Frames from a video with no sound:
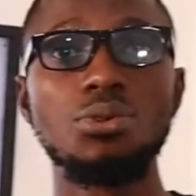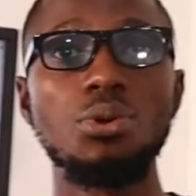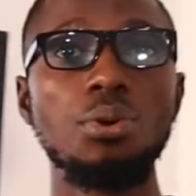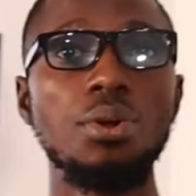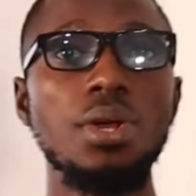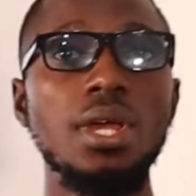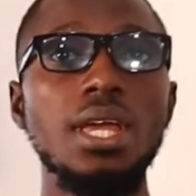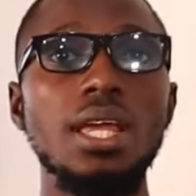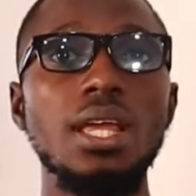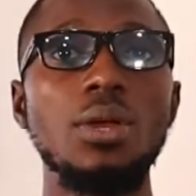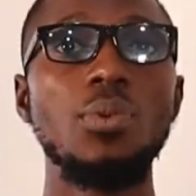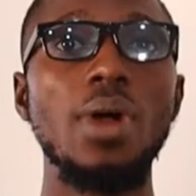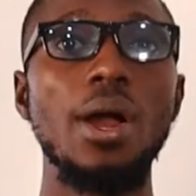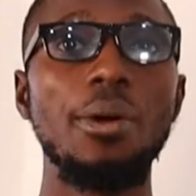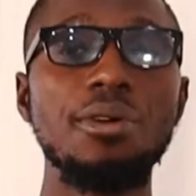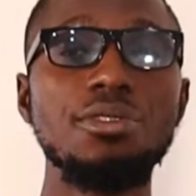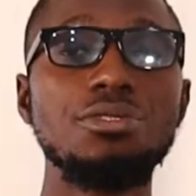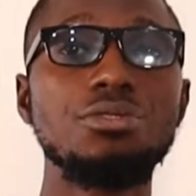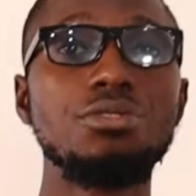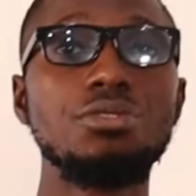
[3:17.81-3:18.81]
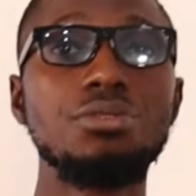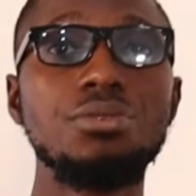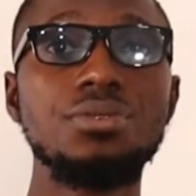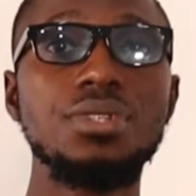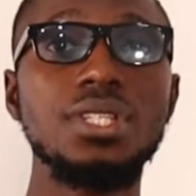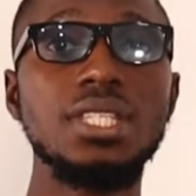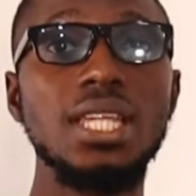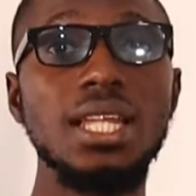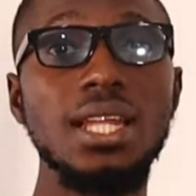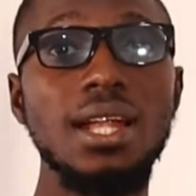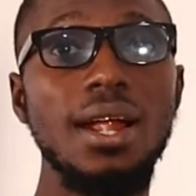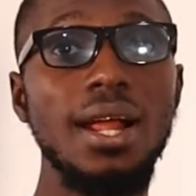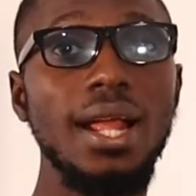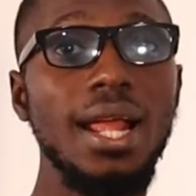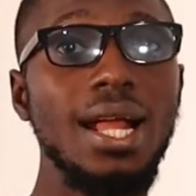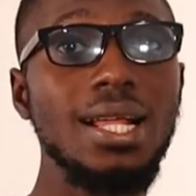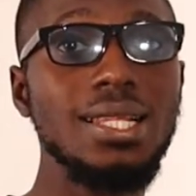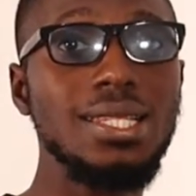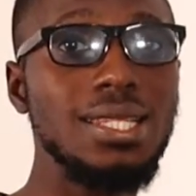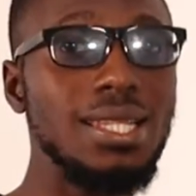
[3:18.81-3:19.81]
So we are going to use the general
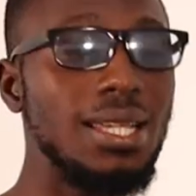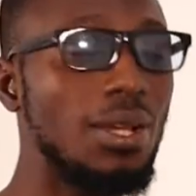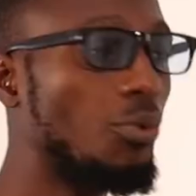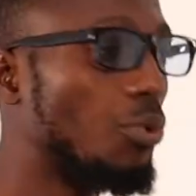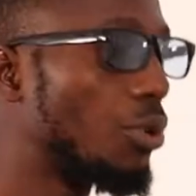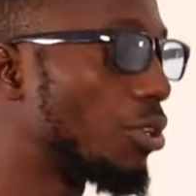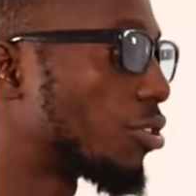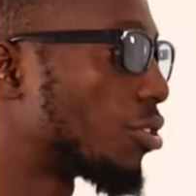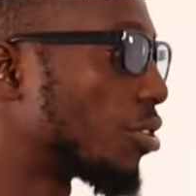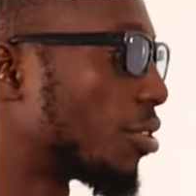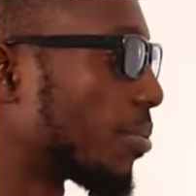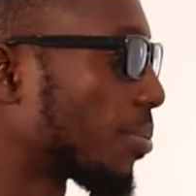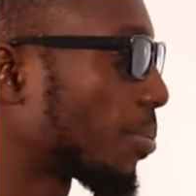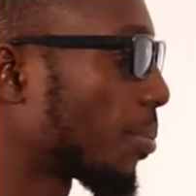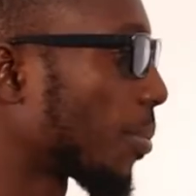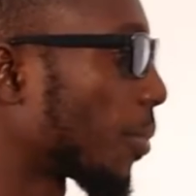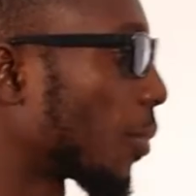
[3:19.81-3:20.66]
gas equation,